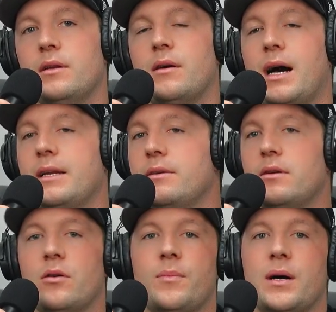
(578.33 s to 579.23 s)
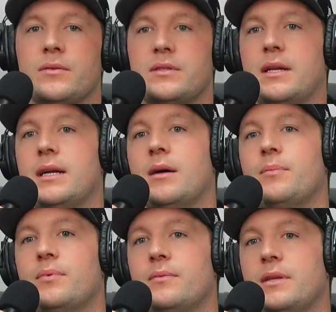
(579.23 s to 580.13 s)
How do you go about setting up
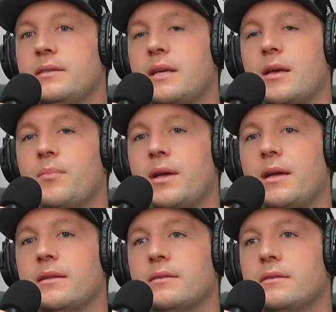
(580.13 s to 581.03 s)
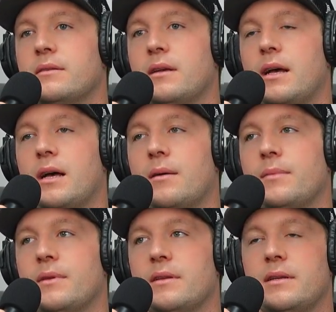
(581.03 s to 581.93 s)
these campaigns?
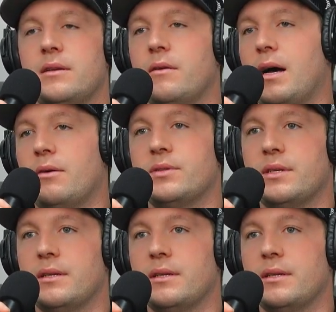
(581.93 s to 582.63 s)
And how is it?